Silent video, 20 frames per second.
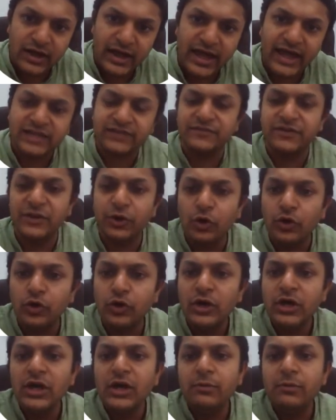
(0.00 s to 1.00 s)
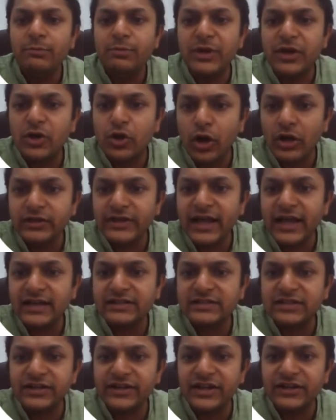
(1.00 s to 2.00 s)
As we know, because
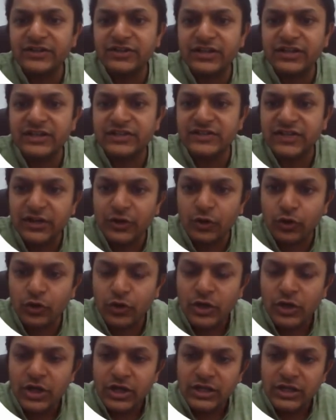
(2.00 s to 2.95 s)
acceleration is zero,